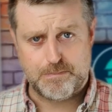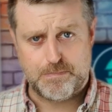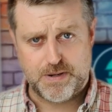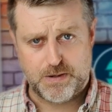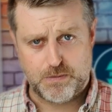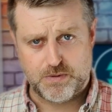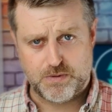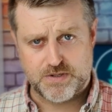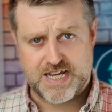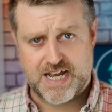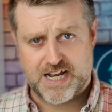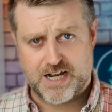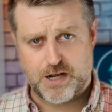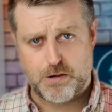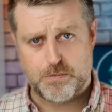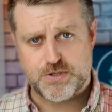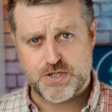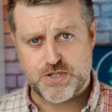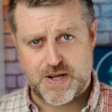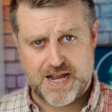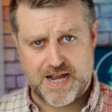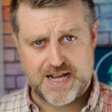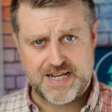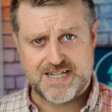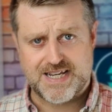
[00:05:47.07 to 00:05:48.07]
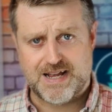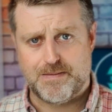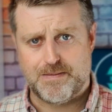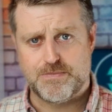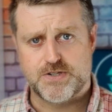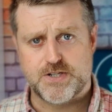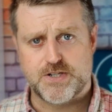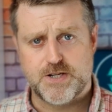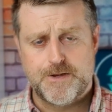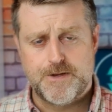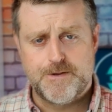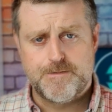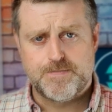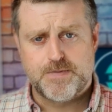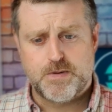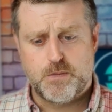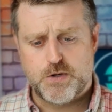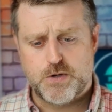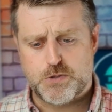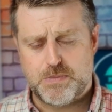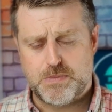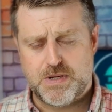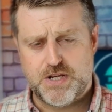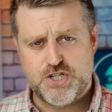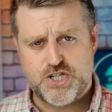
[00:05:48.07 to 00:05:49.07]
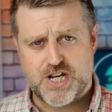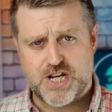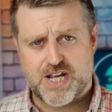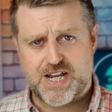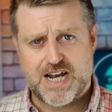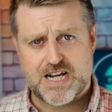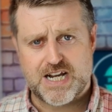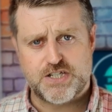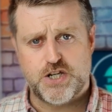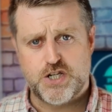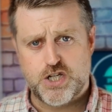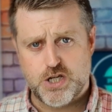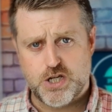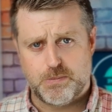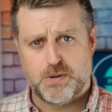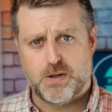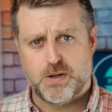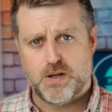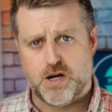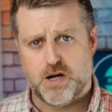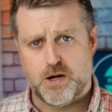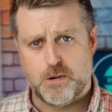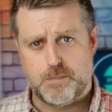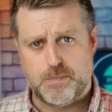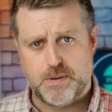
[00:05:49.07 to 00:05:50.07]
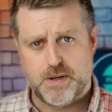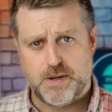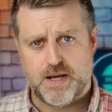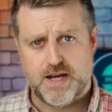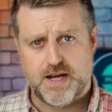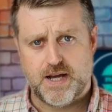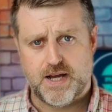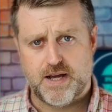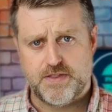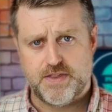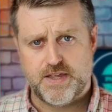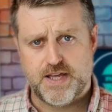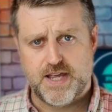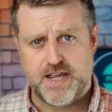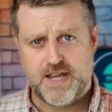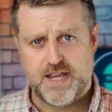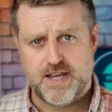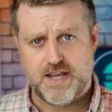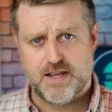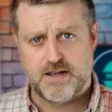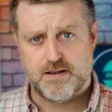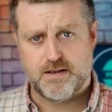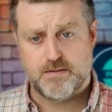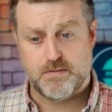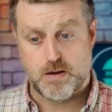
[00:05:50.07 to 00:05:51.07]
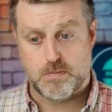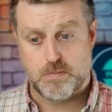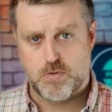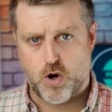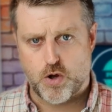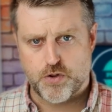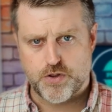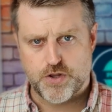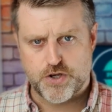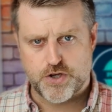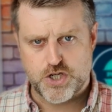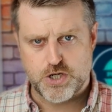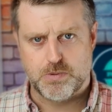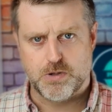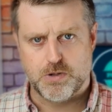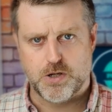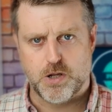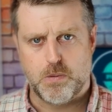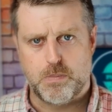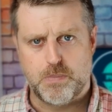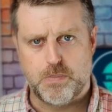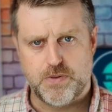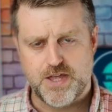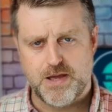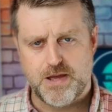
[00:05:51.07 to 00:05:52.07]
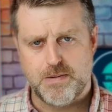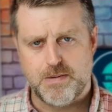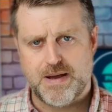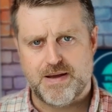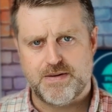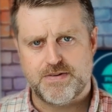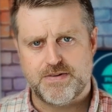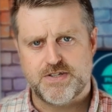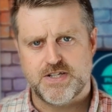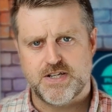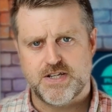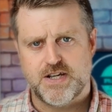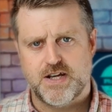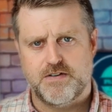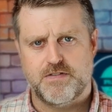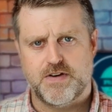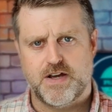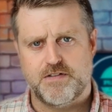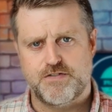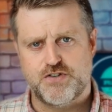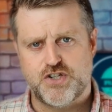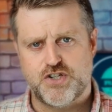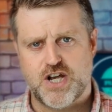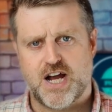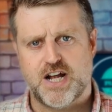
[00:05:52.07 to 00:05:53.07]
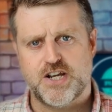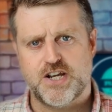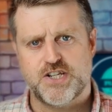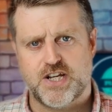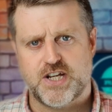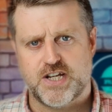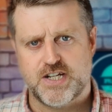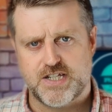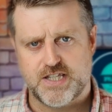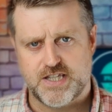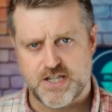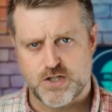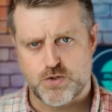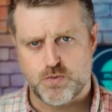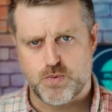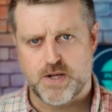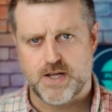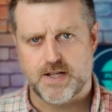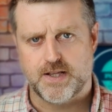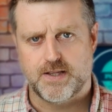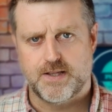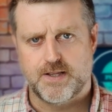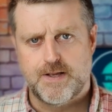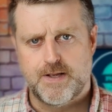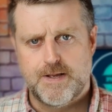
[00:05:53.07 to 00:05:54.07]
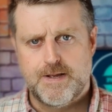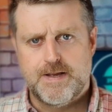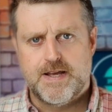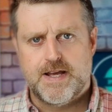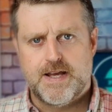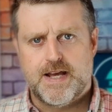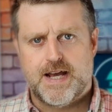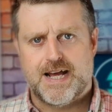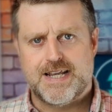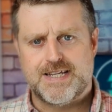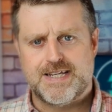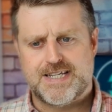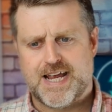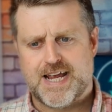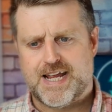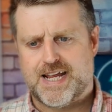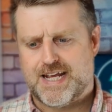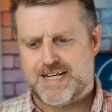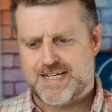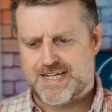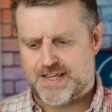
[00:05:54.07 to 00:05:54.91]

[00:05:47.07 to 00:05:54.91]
It will take up to 8 amps, which means you can actually double up more than double up the amount of charging into this wheel and take it.